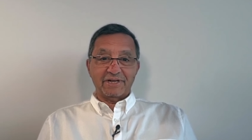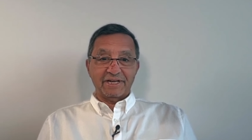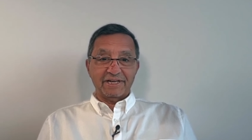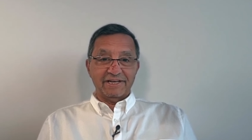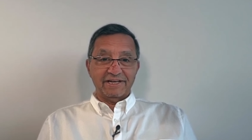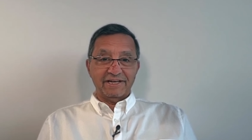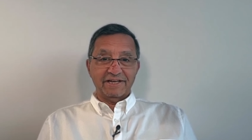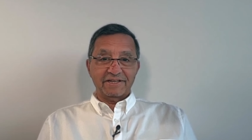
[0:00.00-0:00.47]

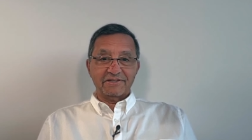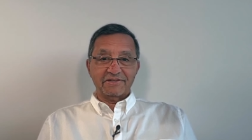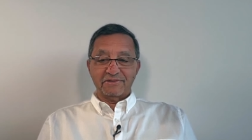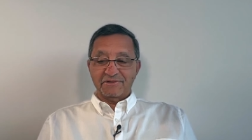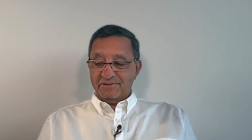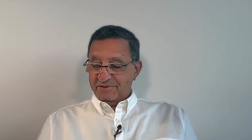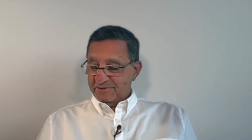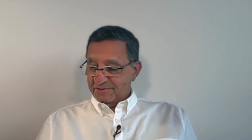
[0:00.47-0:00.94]
I'd like
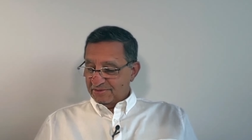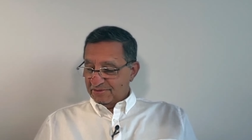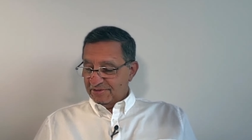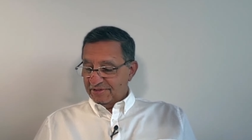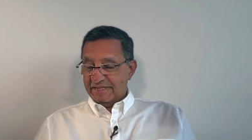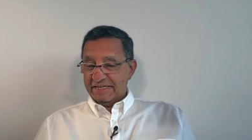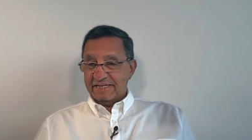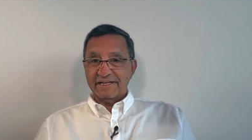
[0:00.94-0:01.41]

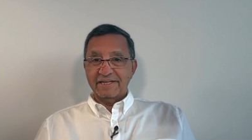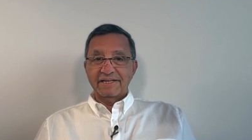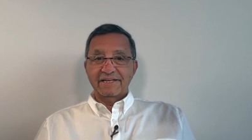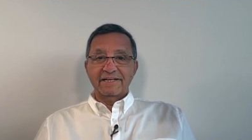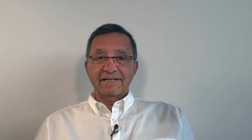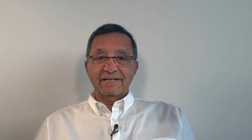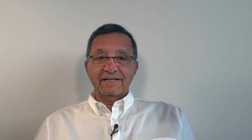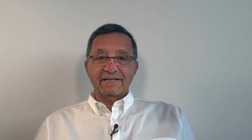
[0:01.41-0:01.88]
to
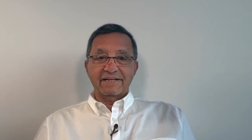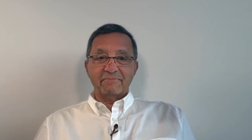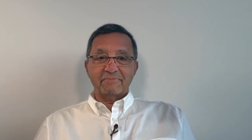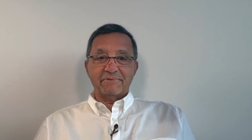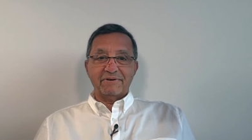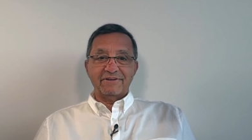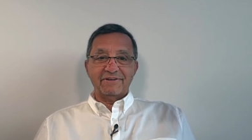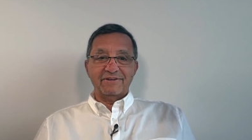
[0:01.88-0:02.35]

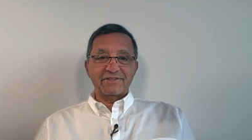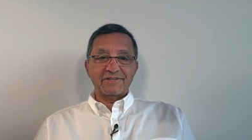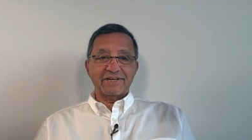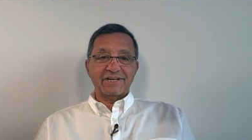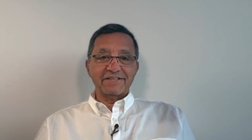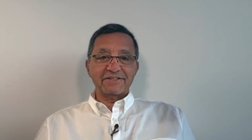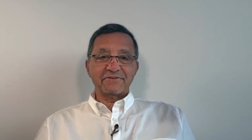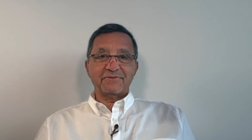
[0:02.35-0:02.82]

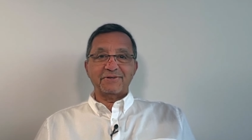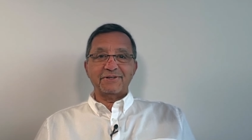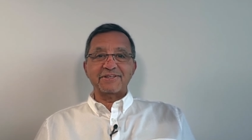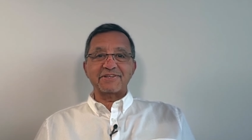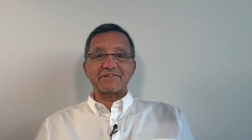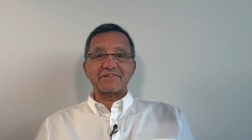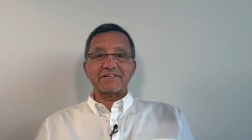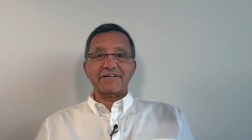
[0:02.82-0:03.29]
apologize for
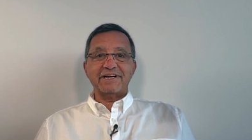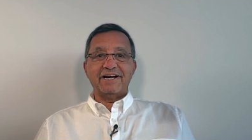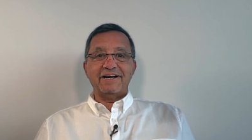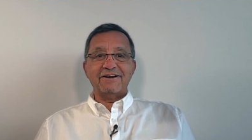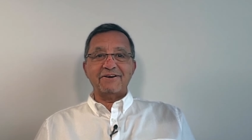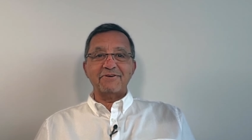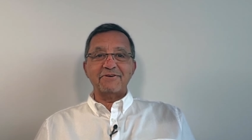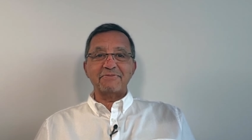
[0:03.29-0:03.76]
the
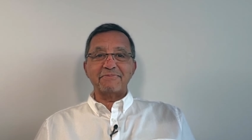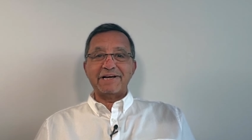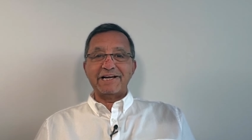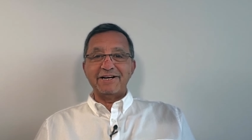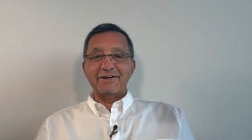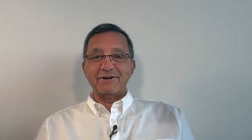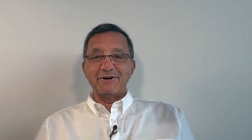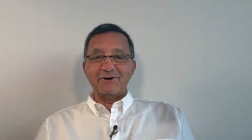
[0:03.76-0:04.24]
scar on
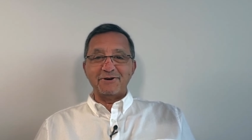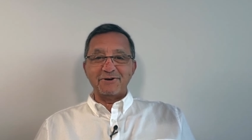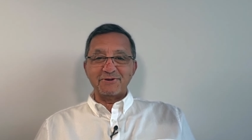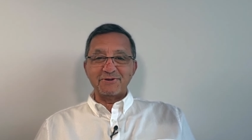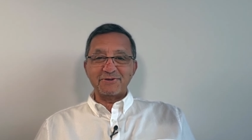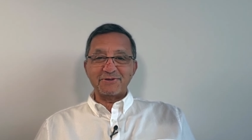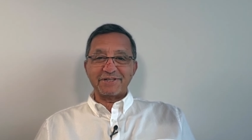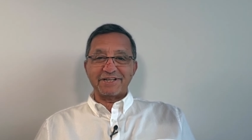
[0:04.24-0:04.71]
my
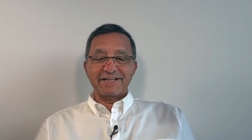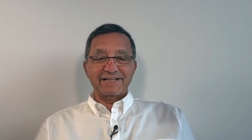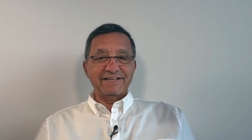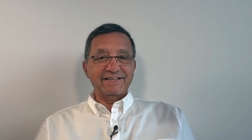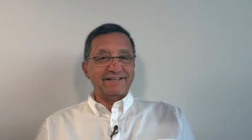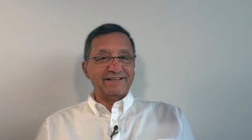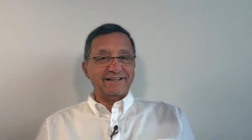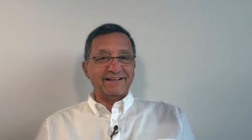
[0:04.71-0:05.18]
nose. I
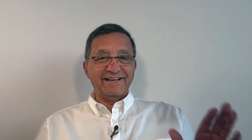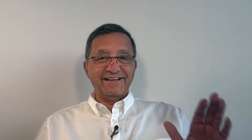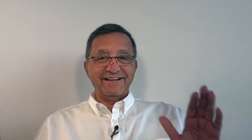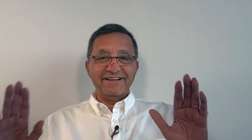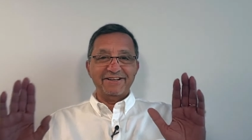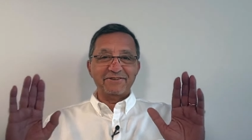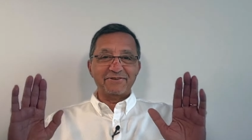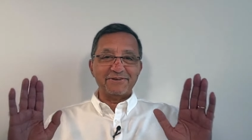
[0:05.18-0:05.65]
didn't get
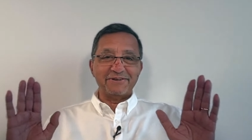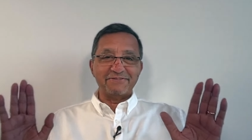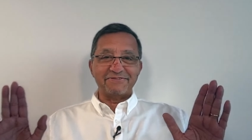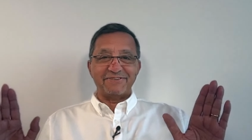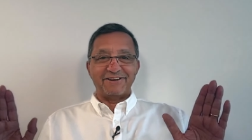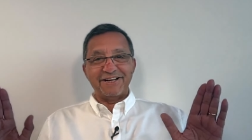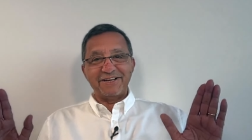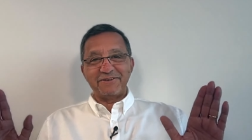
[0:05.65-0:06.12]
into a
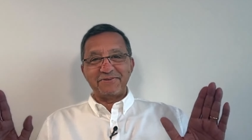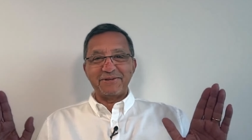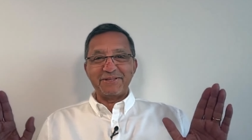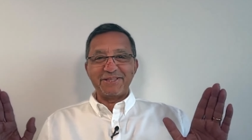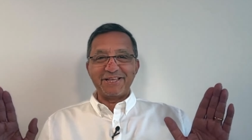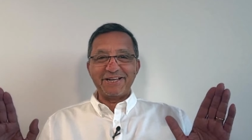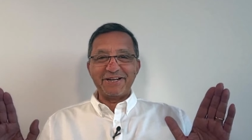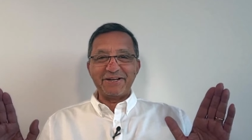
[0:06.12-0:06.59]
fight
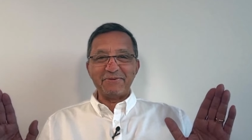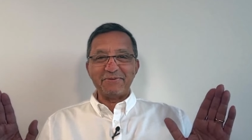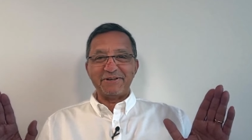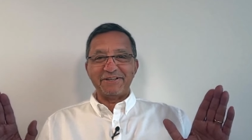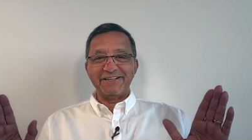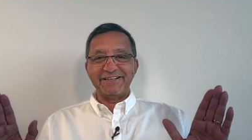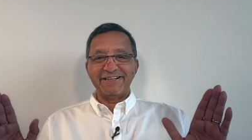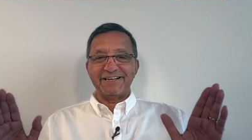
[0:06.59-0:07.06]
with
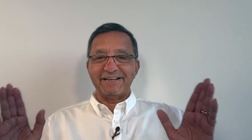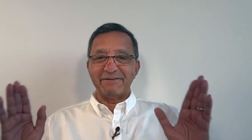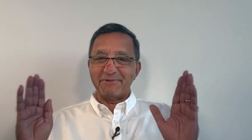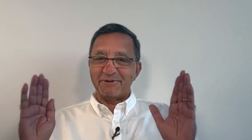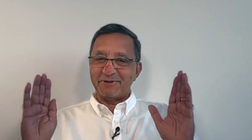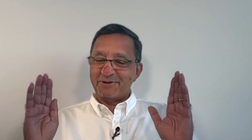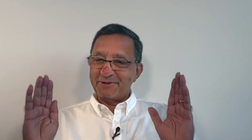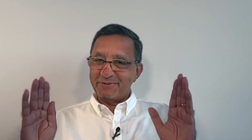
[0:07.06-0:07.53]
anyone. I'm
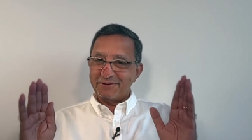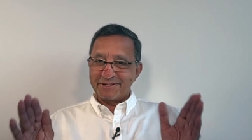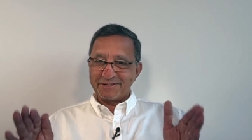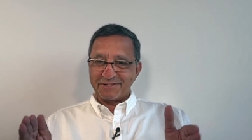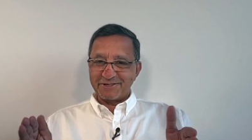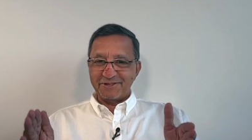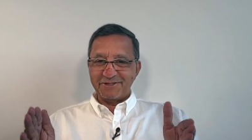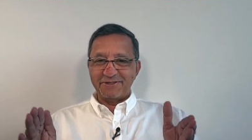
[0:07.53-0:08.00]

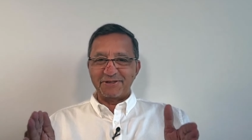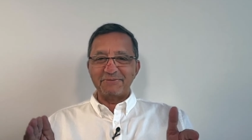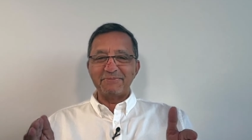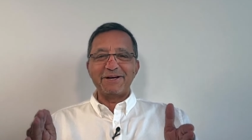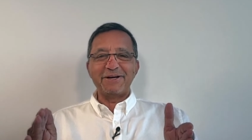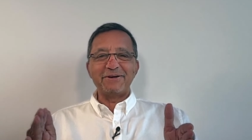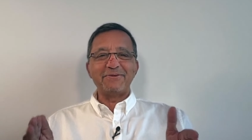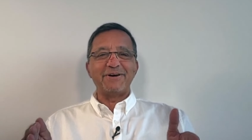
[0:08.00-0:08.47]
always good to
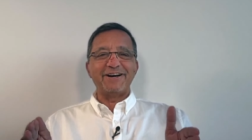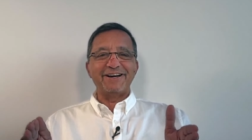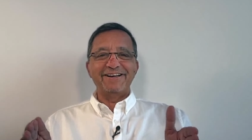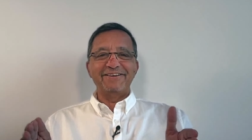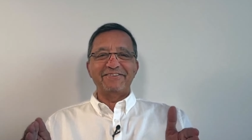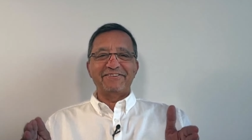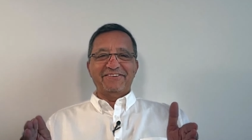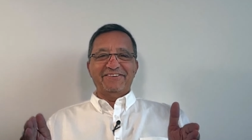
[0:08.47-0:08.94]
my
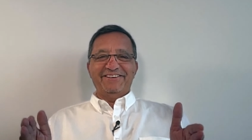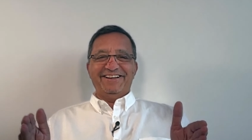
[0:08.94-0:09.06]
wife.